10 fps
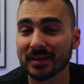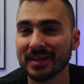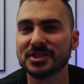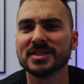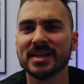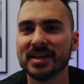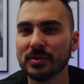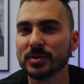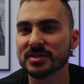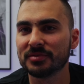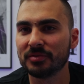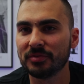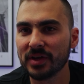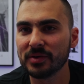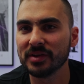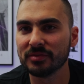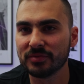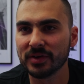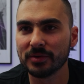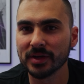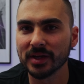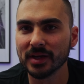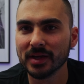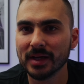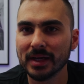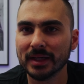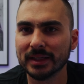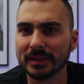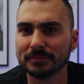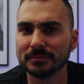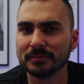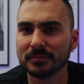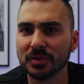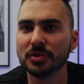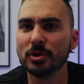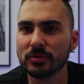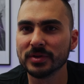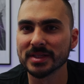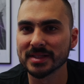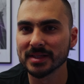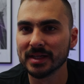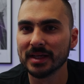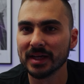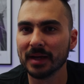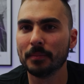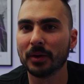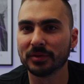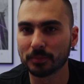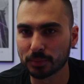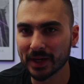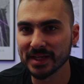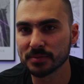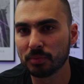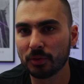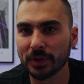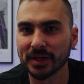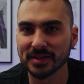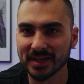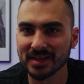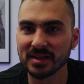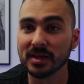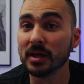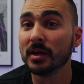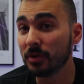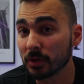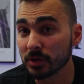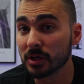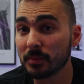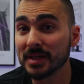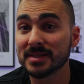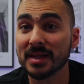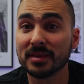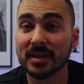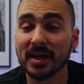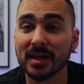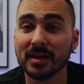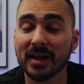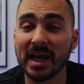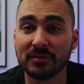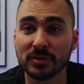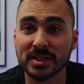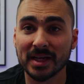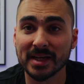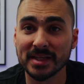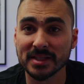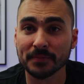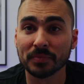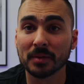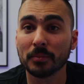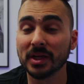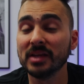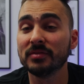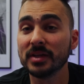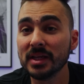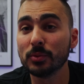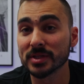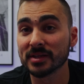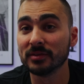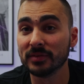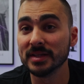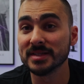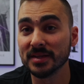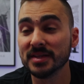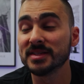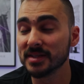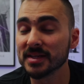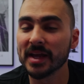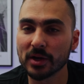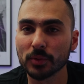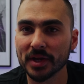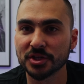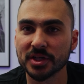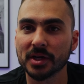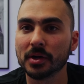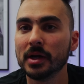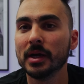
let's just say he was very, very nervous about the price point and the ergonomics that they advertise. But even he was convinced that this is a great chair.